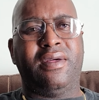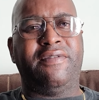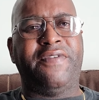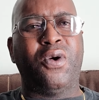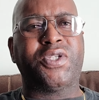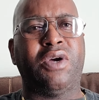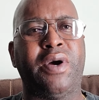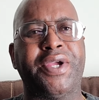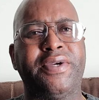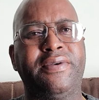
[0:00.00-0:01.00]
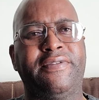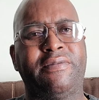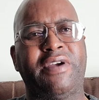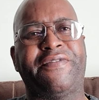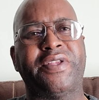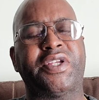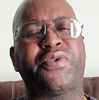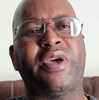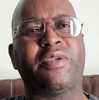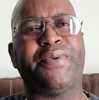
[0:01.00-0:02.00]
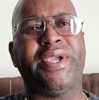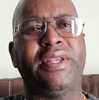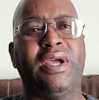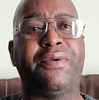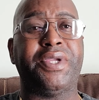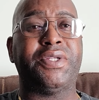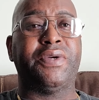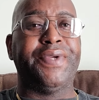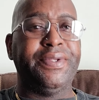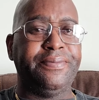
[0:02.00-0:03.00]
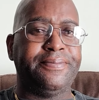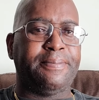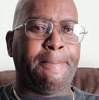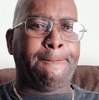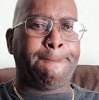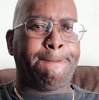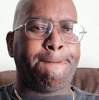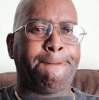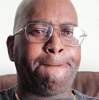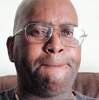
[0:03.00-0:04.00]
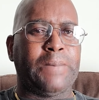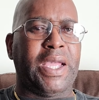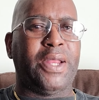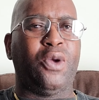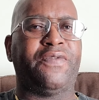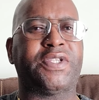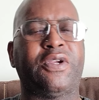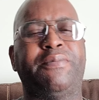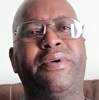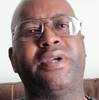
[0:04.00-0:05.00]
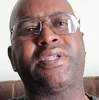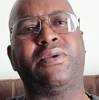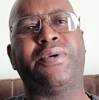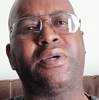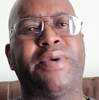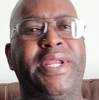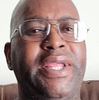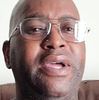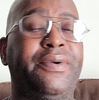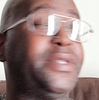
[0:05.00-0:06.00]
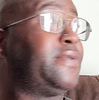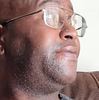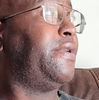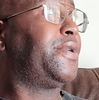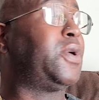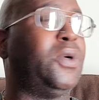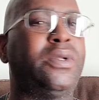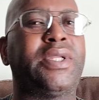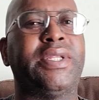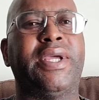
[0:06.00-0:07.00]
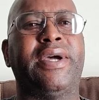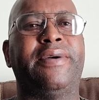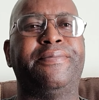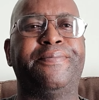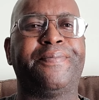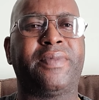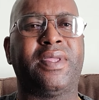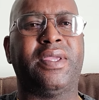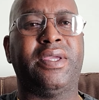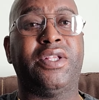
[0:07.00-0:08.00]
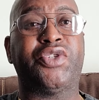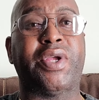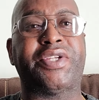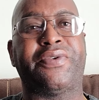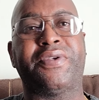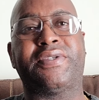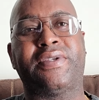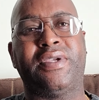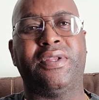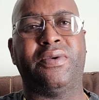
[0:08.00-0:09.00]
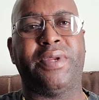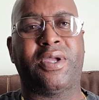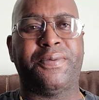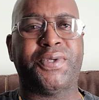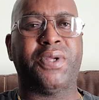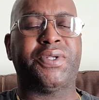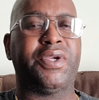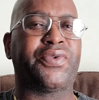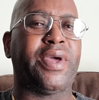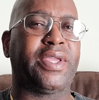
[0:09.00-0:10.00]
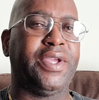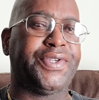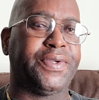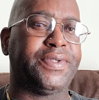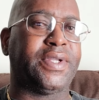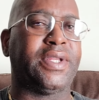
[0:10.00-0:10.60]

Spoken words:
Folks, how are you? For my friends in chronic pain, how are you doing? I know for certain parts of the world right now, it's very cold and treacherous, when it comes down to your chronic issues.